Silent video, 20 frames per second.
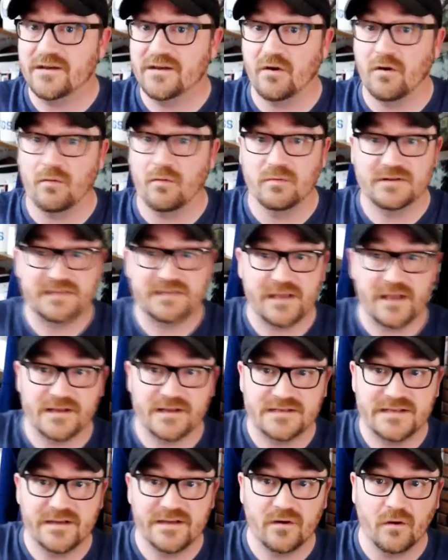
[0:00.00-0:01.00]
goal? What's the
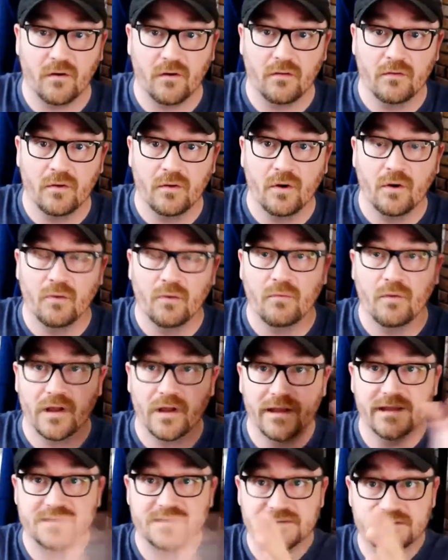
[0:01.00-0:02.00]
IT goal? Well,
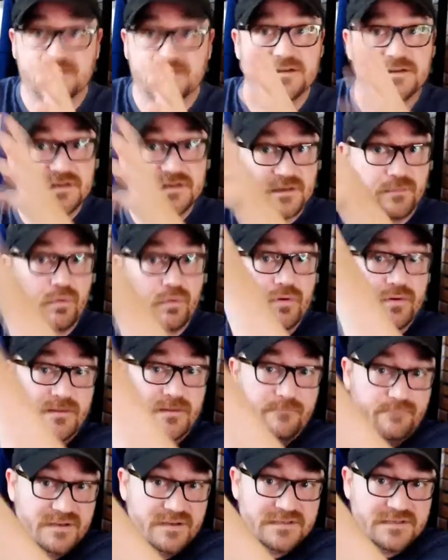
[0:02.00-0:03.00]
it's to support the
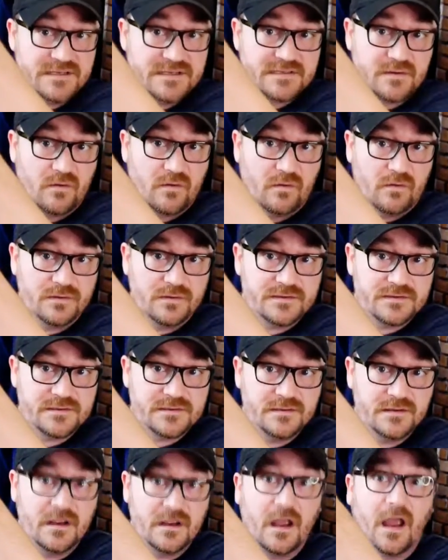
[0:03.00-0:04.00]
business goals
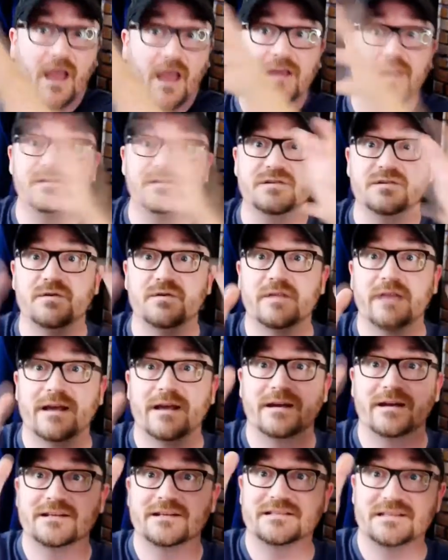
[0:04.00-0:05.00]
and to do that
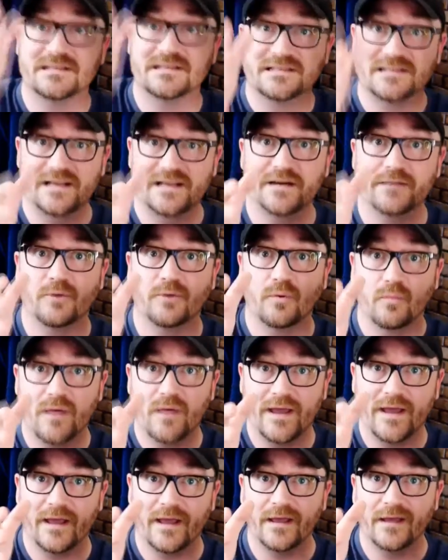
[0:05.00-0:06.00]
in a sustainable
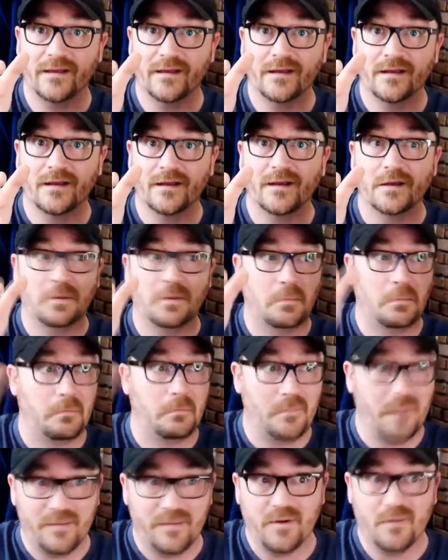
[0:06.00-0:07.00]
way
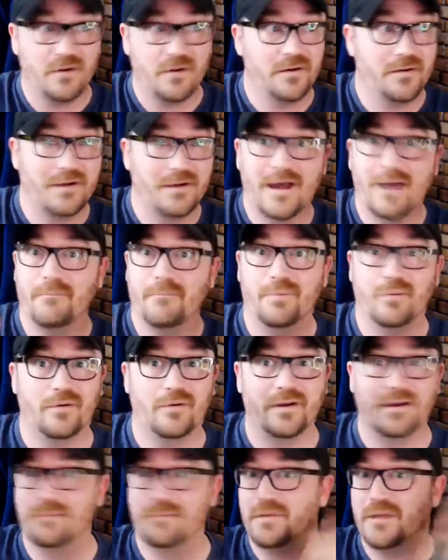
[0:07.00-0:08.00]
maybe where you're not
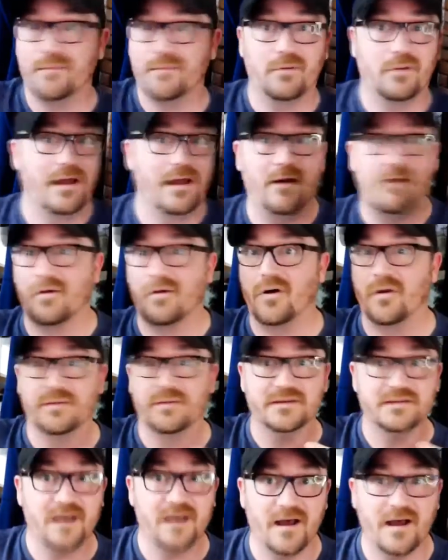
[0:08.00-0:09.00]
burning people out all the
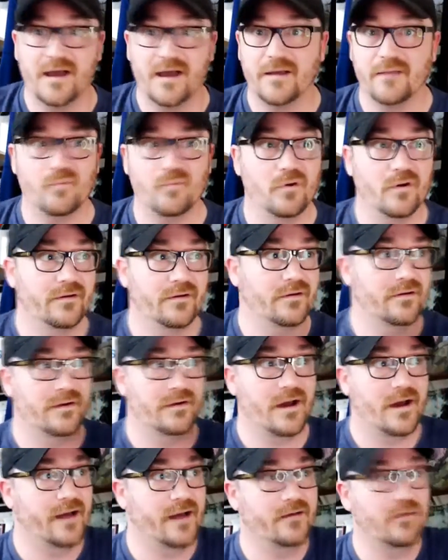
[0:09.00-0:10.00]
time, where you're
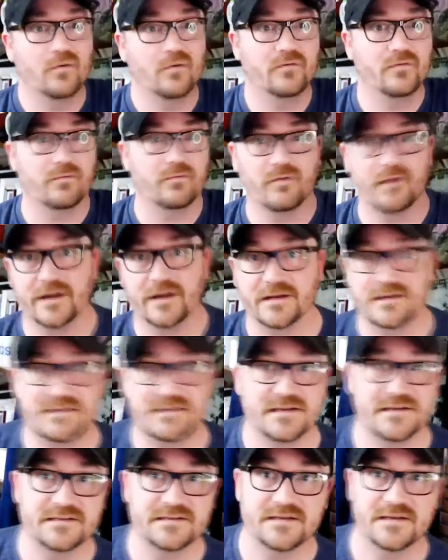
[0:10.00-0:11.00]
not overrunning
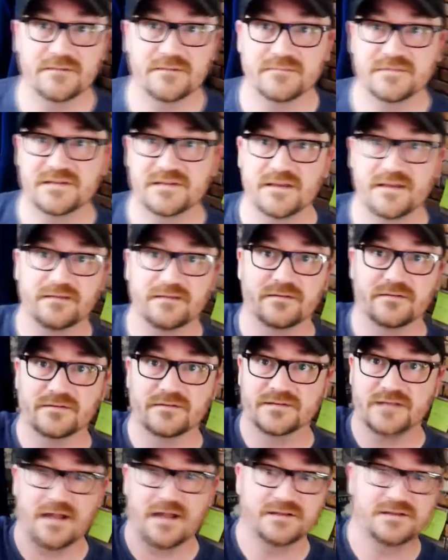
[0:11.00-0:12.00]
systems, that
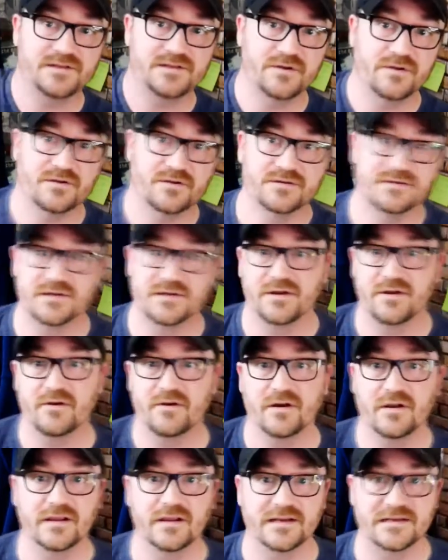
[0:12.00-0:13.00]
there's not
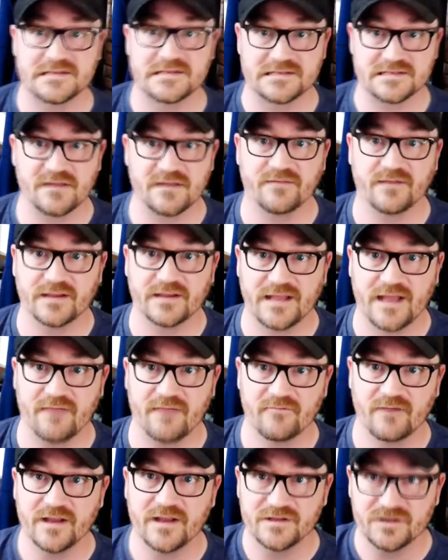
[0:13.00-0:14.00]
security leaks and stuff like that,
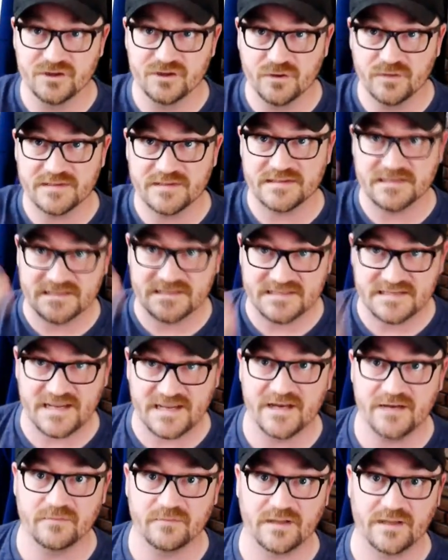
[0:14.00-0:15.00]
right? To do it
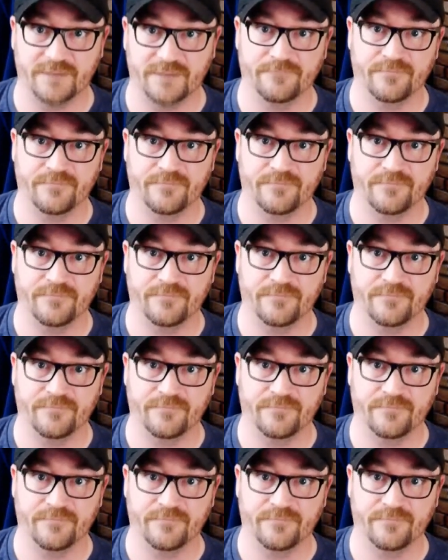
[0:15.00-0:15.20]
sustainably.